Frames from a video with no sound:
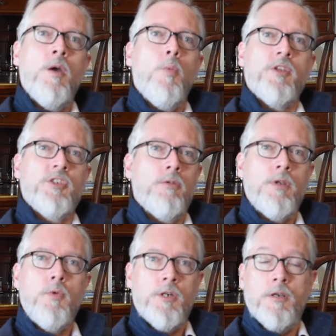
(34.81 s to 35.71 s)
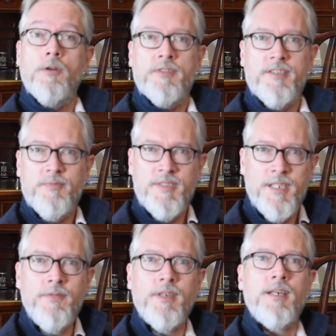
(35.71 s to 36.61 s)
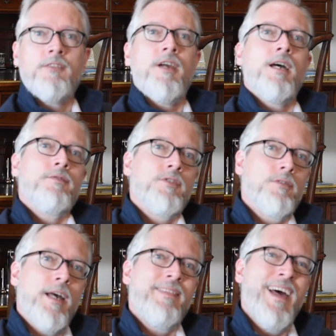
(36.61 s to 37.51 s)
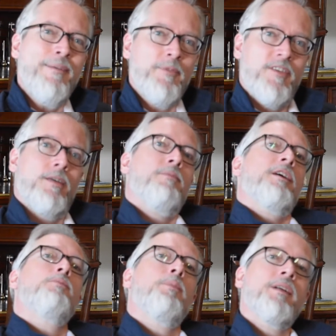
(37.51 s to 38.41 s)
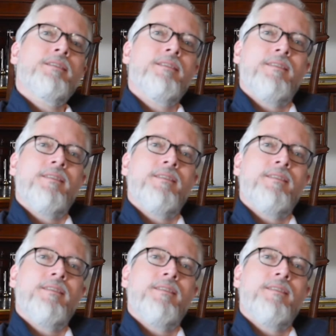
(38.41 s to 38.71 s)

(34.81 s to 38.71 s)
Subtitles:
which only work context specific, and you have to adapt them and build